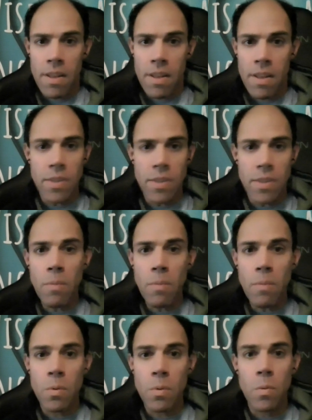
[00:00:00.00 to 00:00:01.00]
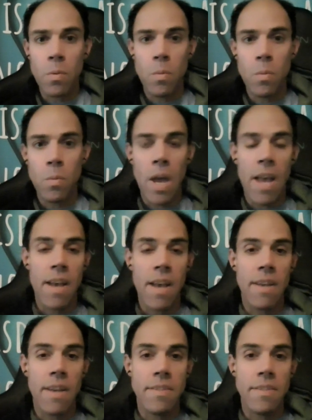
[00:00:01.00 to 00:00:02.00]
Now, as someone who
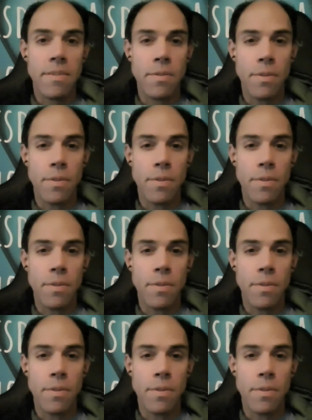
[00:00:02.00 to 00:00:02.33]
has,